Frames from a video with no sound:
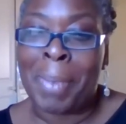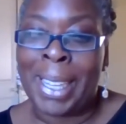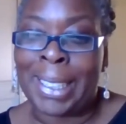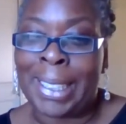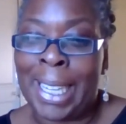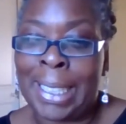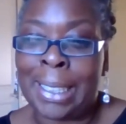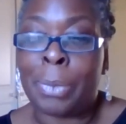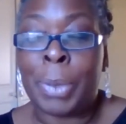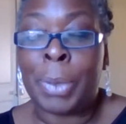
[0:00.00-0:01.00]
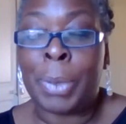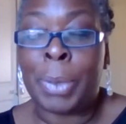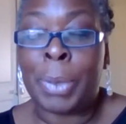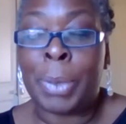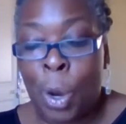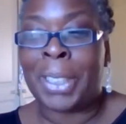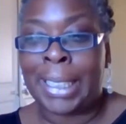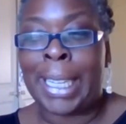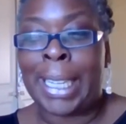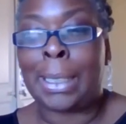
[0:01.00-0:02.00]
if that makes sense, which quite
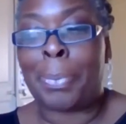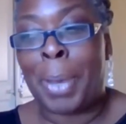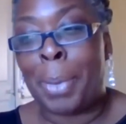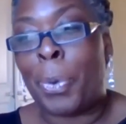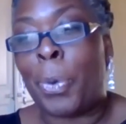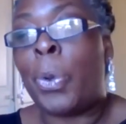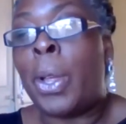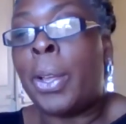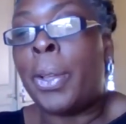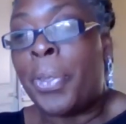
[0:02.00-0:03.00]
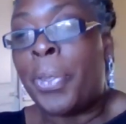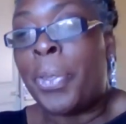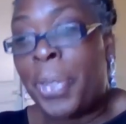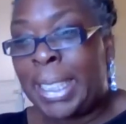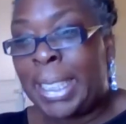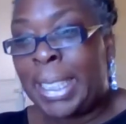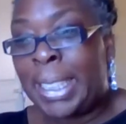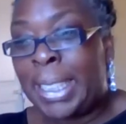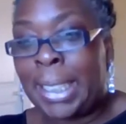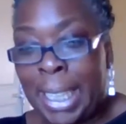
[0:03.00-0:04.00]
often I say to people,
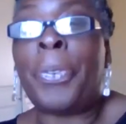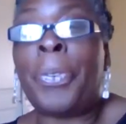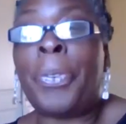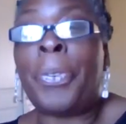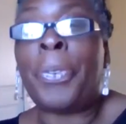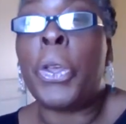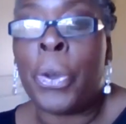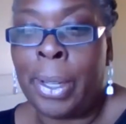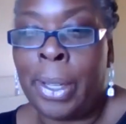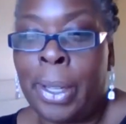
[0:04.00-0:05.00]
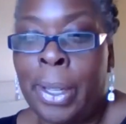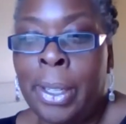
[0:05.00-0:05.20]
this is for you.